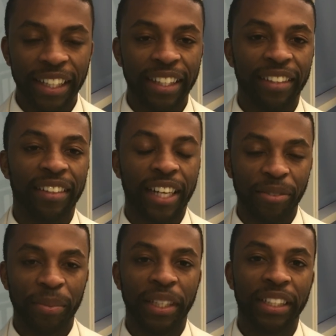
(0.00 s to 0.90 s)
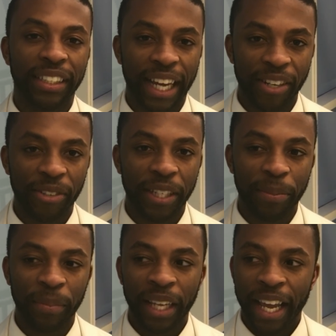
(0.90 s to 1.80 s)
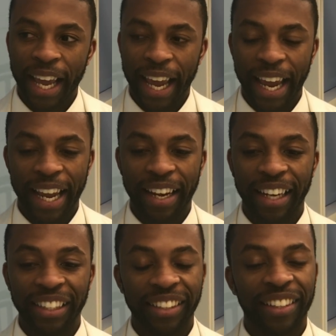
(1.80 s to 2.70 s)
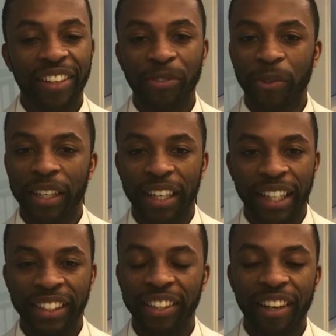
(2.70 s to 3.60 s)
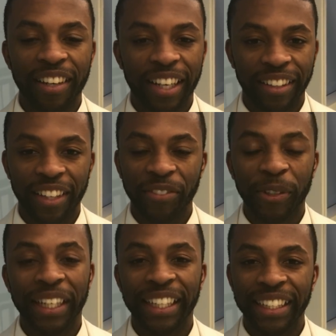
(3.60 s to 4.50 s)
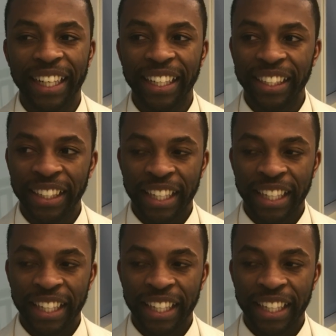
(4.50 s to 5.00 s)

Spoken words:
He allowed me to shadow him, and I just loved what I saw. I loved what he did.